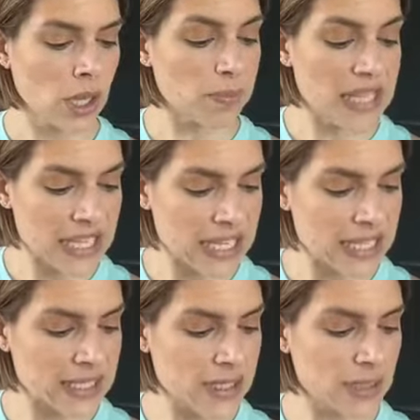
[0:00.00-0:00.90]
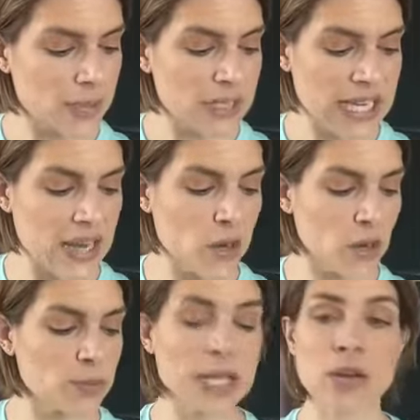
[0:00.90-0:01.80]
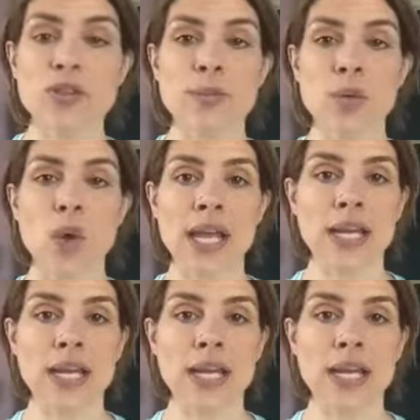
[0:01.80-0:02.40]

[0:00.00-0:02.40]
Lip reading: peas, potatoes. Potatoes can be white